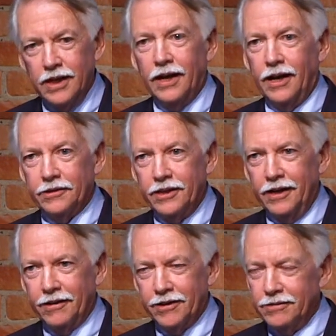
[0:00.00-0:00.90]
get out
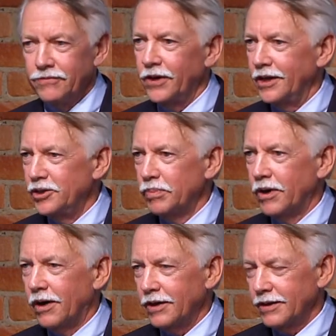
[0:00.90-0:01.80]
there and find your
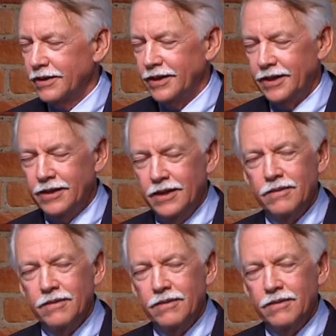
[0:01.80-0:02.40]
park, uh,